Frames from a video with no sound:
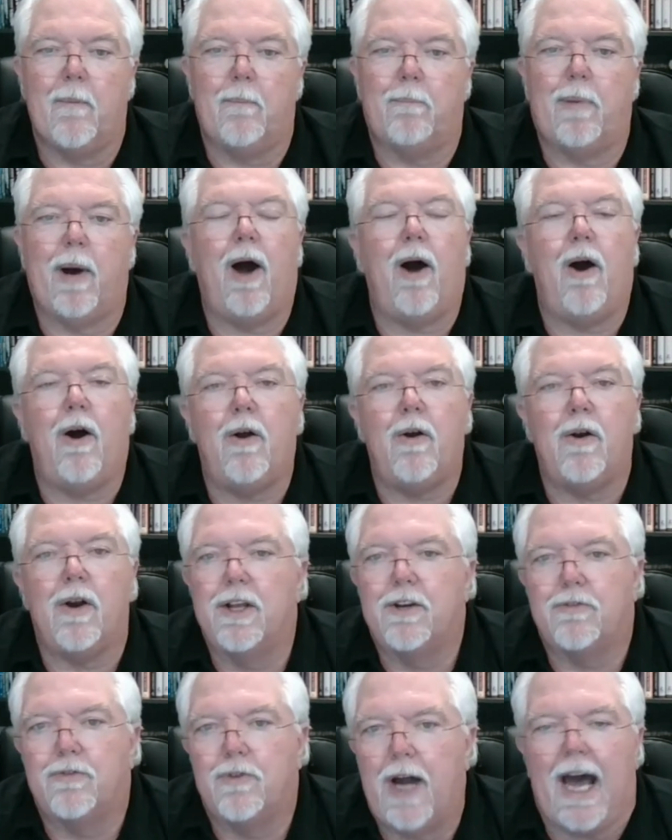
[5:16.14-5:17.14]
Paul
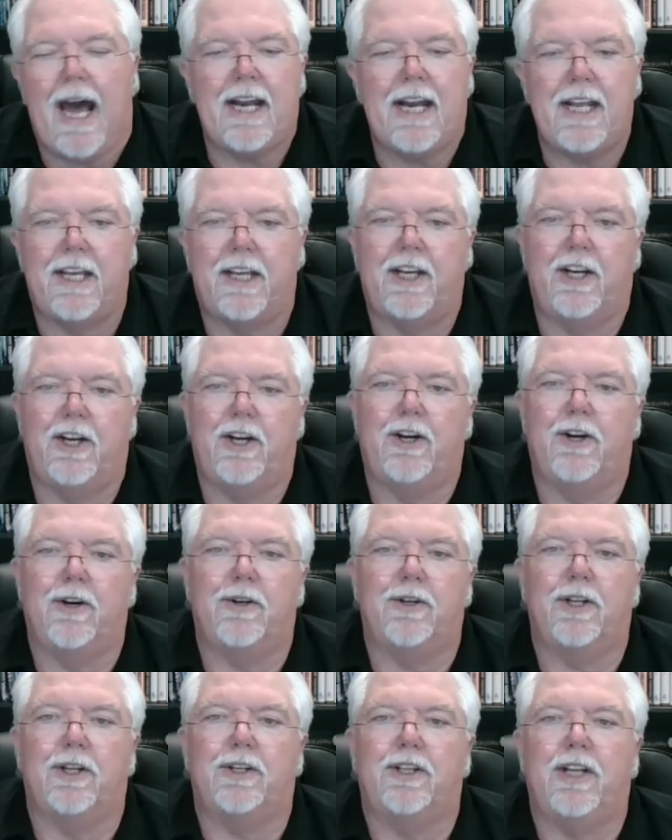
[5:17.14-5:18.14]
is writing here
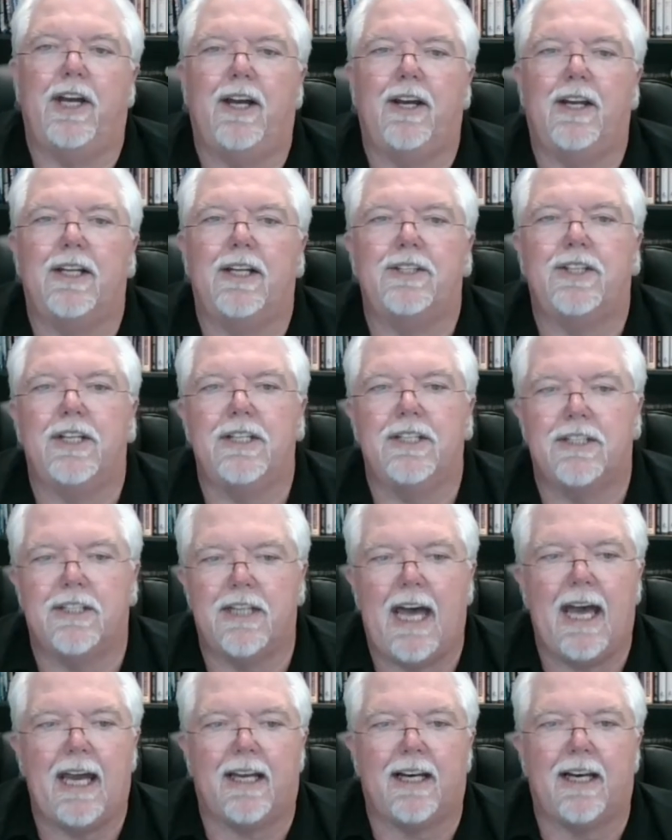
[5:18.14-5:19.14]
to tell us
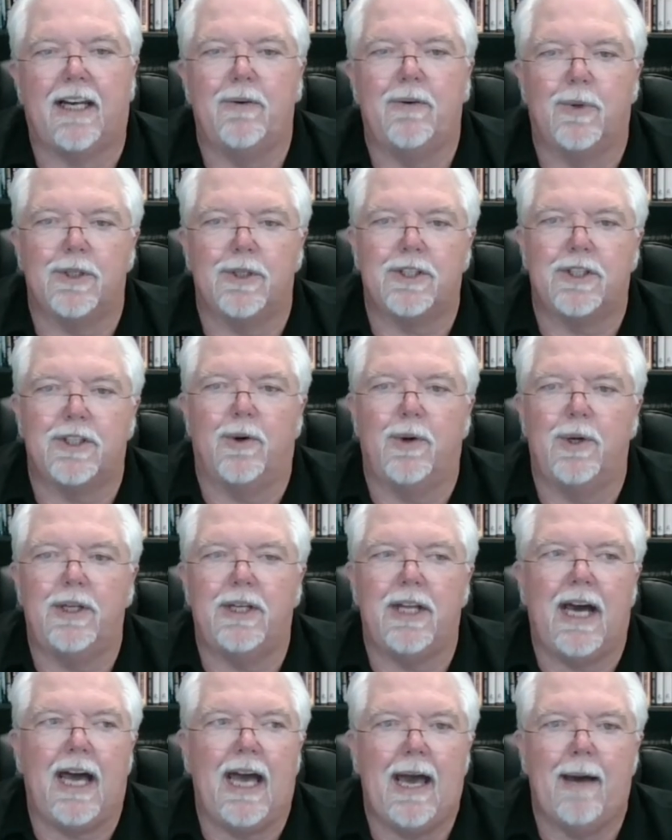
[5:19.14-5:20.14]
exactly what's going
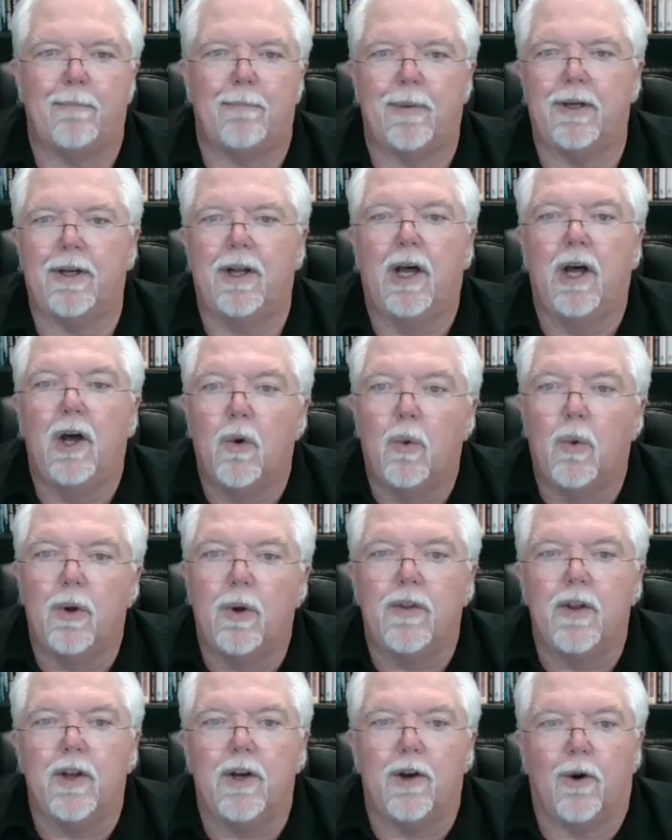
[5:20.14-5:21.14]
to happen
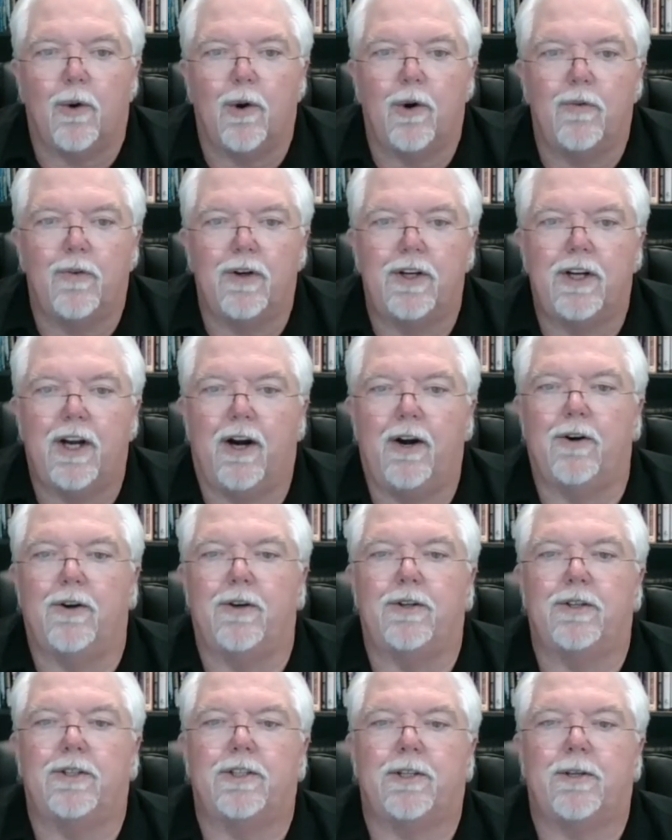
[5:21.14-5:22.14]
when the Lord
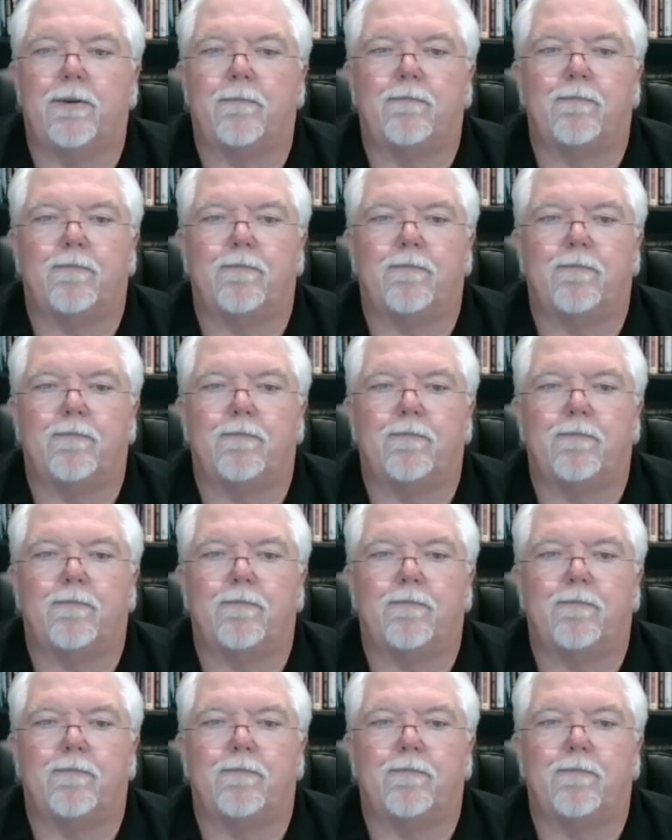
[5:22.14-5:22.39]
returns.